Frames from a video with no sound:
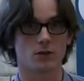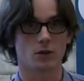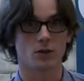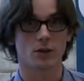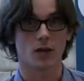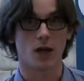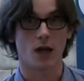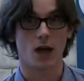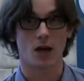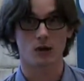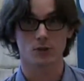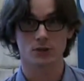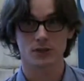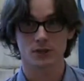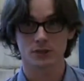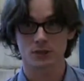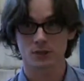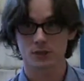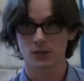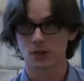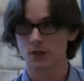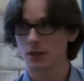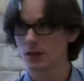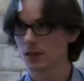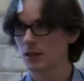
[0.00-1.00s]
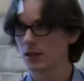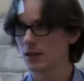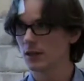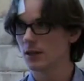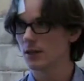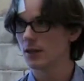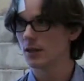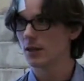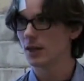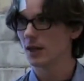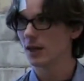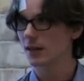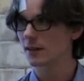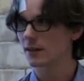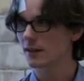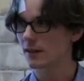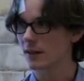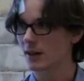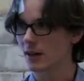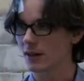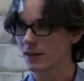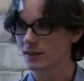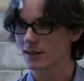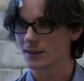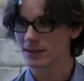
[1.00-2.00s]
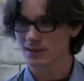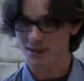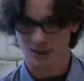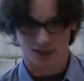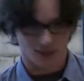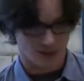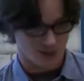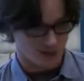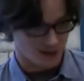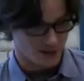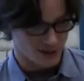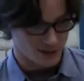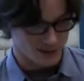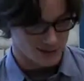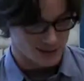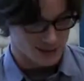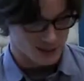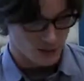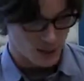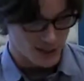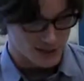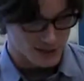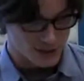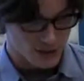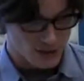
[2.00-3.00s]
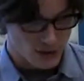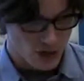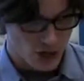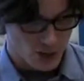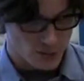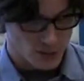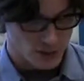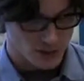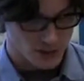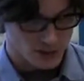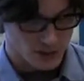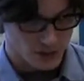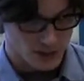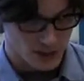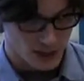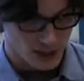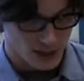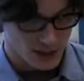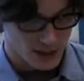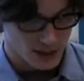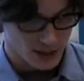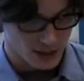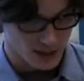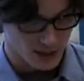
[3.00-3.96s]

houses, and this is quite uncommon today.